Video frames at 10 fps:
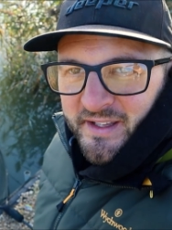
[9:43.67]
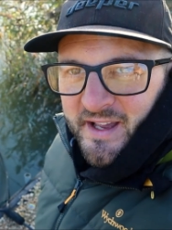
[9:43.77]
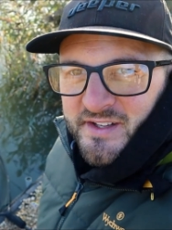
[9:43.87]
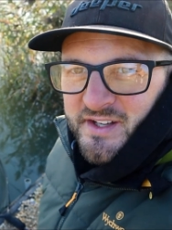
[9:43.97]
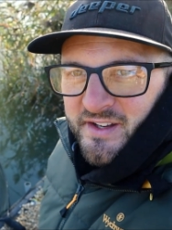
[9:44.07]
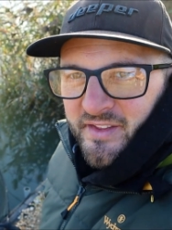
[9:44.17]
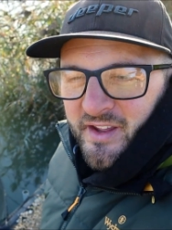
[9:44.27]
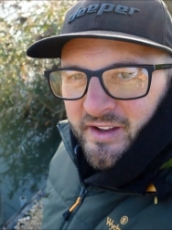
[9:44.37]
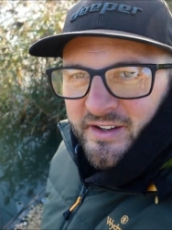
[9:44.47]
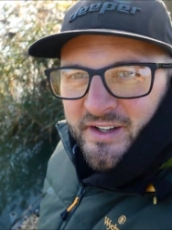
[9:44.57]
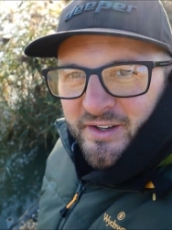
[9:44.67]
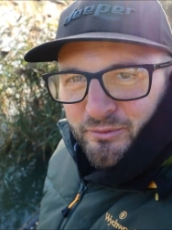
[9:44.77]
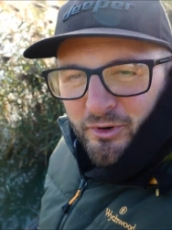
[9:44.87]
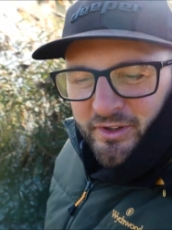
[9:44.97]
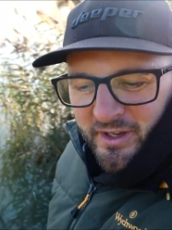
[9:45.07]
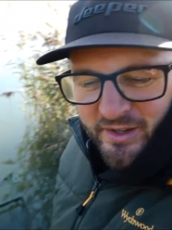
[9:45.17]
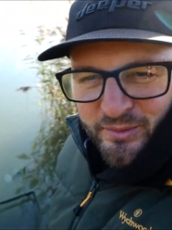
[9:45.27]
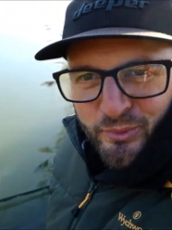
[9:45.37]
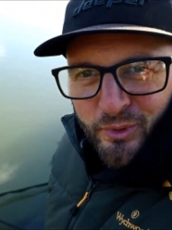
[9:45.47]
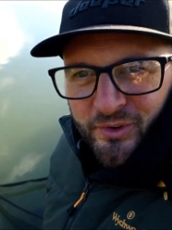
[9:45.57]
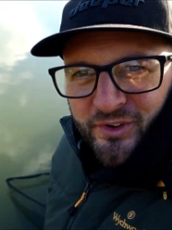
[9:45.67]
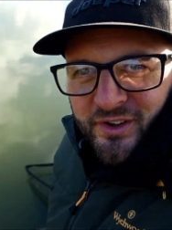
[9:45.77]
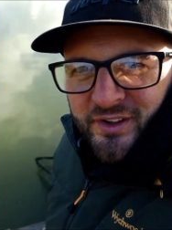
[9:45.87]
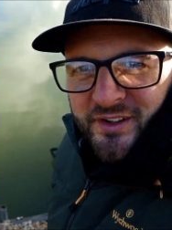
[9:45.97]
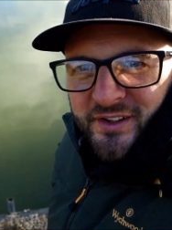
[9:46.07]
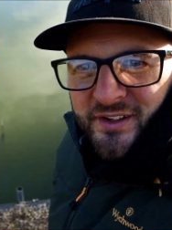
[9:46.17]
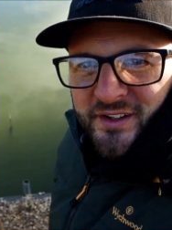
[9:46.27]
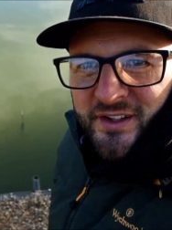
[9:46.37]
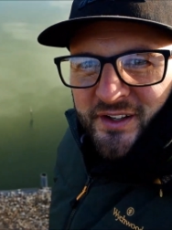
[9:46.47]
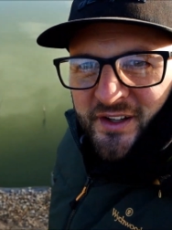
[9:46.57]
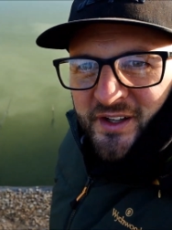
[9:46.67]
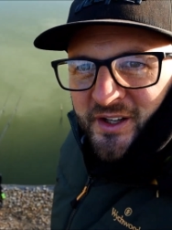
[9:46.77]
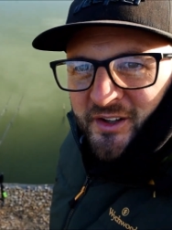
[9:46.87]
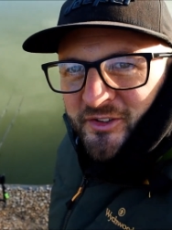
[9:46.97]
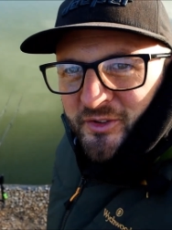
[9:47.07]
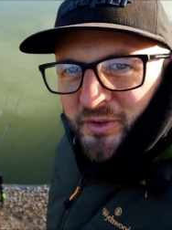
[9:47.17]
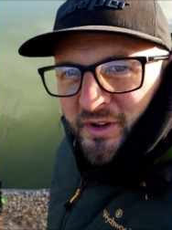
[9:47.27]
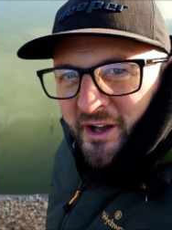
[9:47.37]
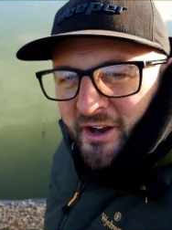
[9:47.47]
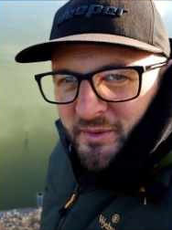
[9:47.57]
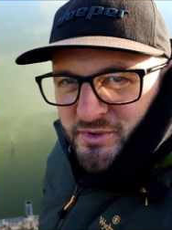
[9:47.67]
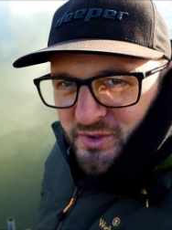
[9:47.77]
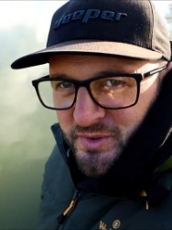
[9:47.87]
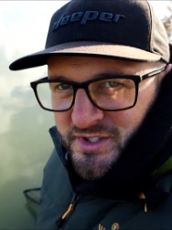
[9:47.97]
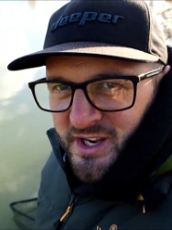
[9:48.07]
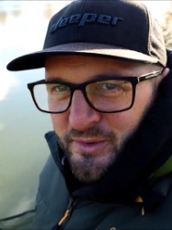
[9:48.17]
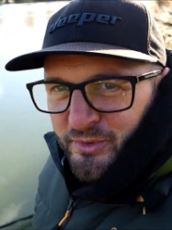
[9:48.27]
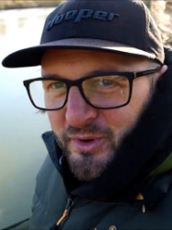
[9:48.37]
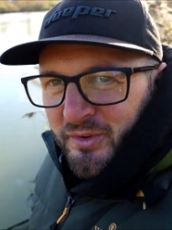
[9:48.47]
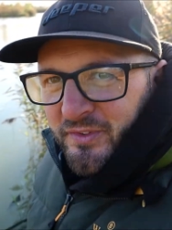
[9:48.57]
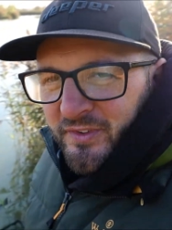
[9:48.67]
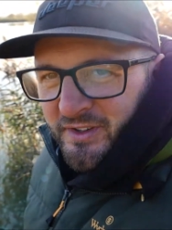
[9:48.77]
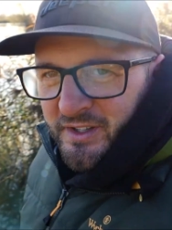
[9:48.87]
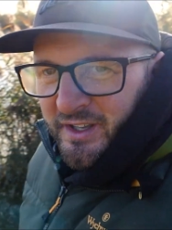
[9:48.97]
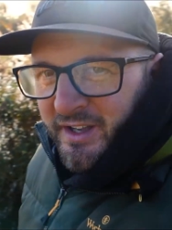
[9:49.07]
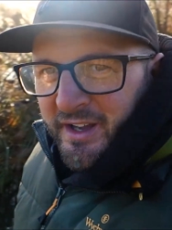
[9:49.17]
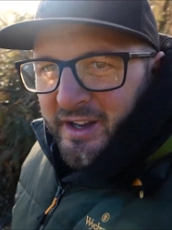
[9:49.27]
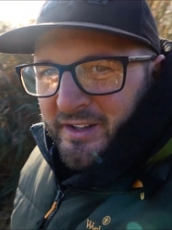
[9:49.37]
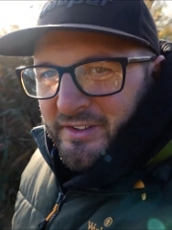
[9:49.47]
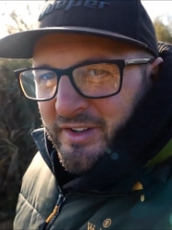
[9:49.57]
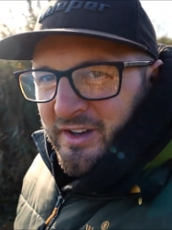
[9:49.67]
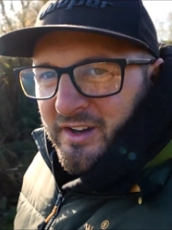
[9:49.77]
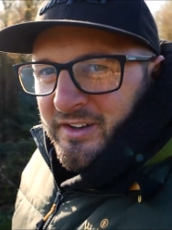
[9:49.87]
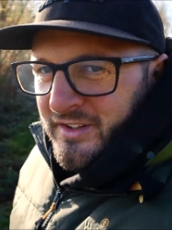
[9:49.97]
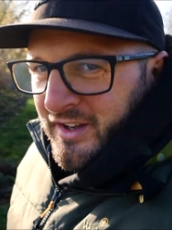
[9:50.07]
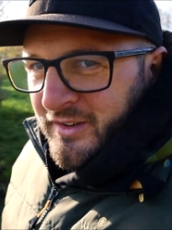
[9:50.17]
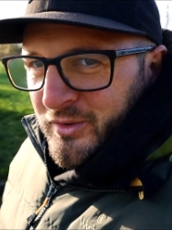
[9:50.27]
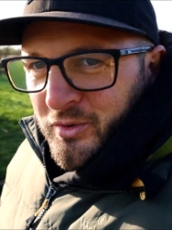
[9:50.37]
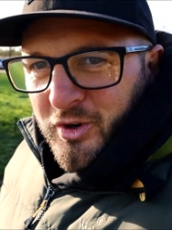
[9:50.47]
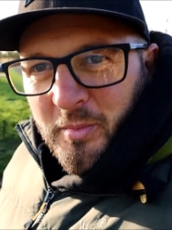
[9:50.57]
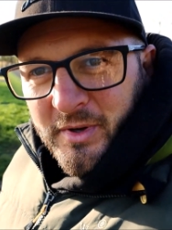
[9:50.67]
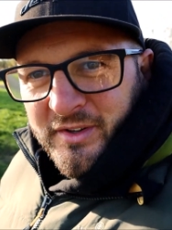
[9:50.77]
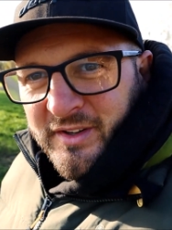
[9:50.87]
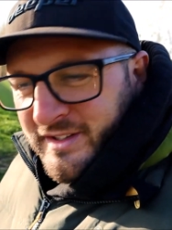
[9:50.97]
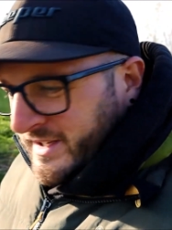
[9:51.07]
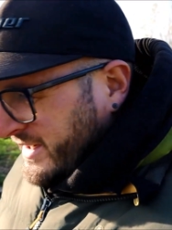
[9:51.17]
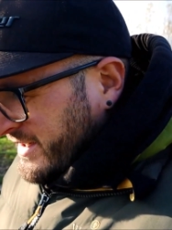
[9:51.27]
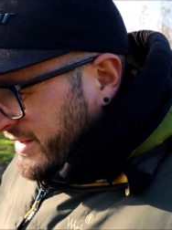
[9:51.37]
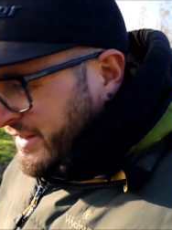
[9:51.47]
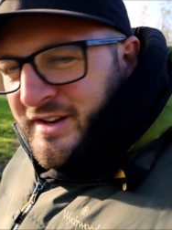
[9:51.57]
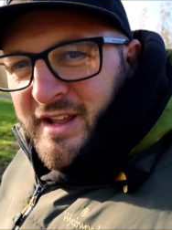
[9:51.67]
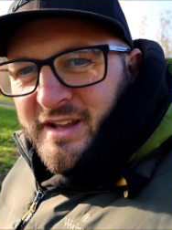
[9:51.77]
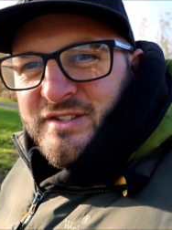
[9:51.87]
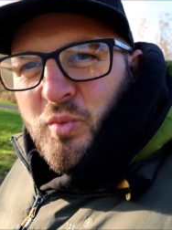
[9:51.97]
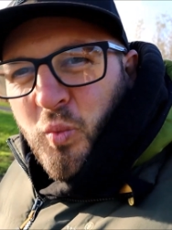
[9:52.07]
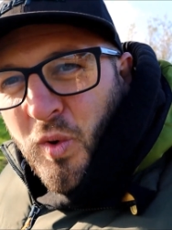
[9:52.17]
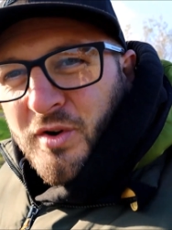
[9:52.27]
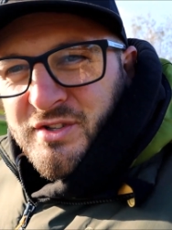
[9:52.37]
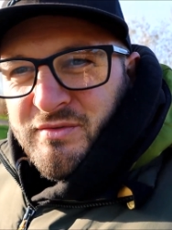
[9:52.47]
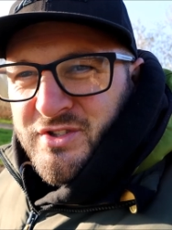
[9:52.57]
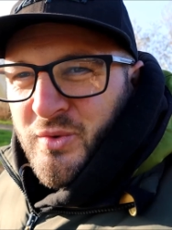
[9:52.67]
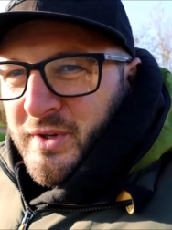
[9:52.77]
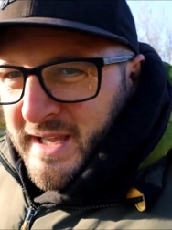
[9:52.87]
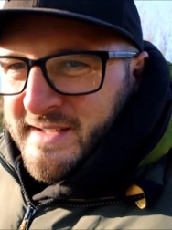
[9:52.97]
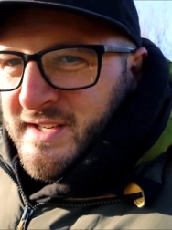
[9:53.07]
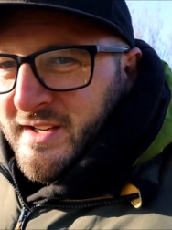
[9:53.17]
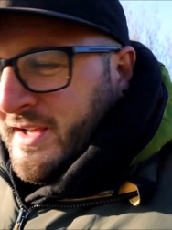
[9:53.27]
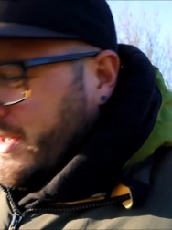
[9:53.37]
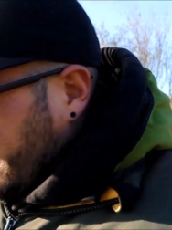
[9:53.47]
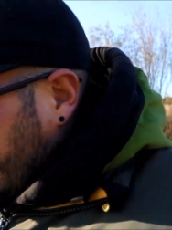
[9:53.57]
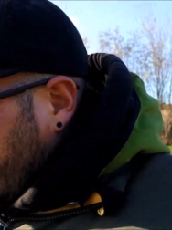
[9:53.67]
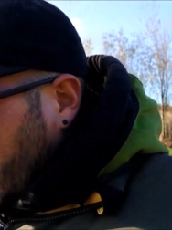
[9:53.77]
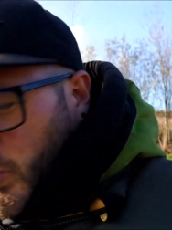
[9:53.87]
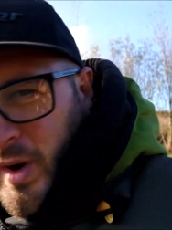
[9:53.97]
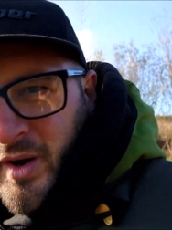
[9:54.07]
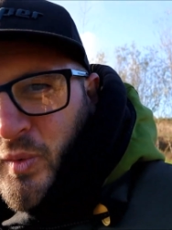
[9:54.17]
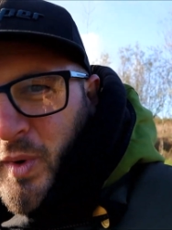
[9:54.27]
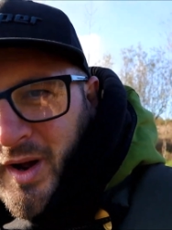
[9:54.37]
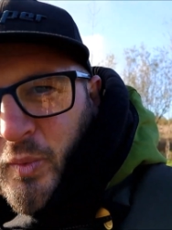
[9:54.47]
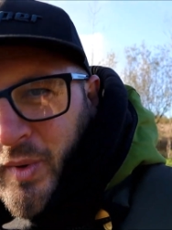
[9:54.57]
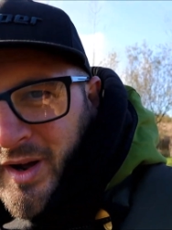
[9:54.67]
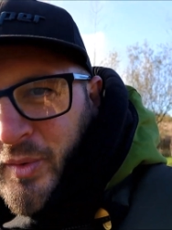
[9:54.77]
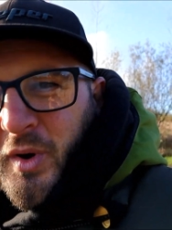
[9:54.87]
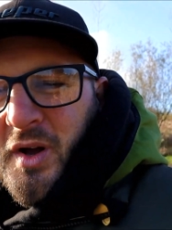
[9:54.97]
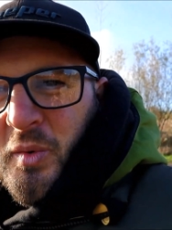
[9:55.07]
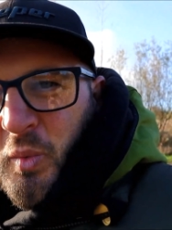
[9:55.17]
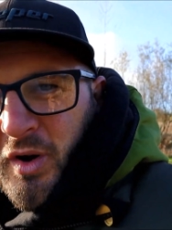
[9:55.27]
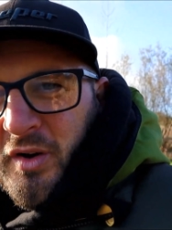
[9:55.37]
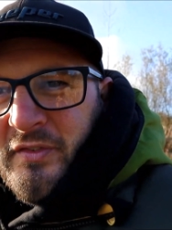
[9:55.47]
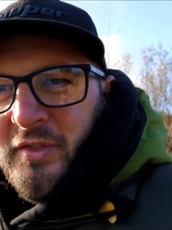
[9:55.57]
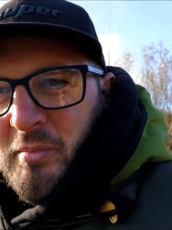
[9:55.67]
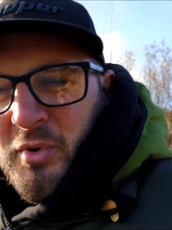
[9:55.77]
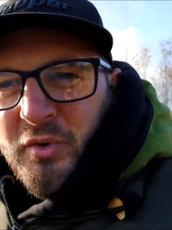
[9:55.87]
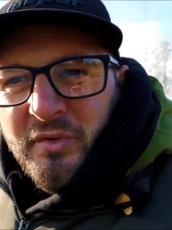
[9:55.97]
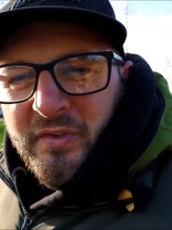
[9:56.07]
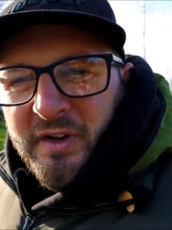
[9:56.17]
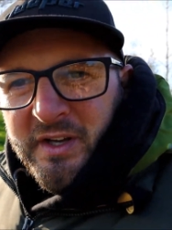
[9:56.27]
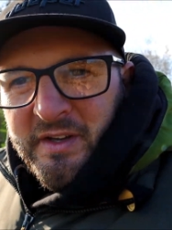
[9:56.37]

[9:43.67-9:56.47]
Get in there. Right hand rod, it's gone absolutely tearing off, and yeah, got a common in the net. What a result. Get in there. Well worth the move.